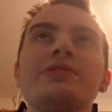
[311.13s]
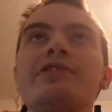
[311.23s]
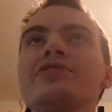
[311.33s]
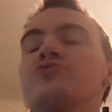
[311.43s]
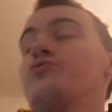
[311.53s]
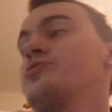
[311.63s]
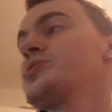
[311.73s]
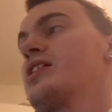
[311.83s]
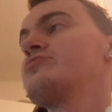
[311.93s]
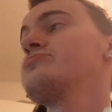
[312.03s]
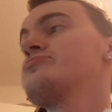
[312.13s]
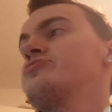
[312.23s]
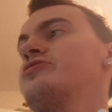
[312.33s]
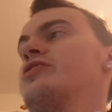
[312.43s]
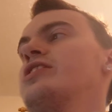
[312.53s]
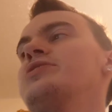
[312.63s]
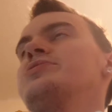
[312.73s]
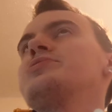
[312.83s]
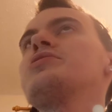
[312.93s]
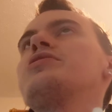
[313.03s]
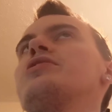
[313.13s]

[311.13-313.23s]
has a pet tortoise, and she has